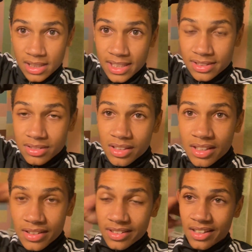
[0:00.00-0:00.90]
it's
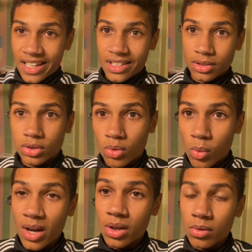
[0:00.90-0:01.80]
literally like
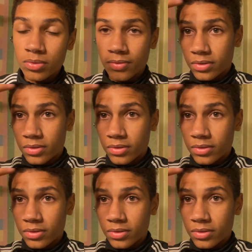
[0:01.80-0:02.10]
twelve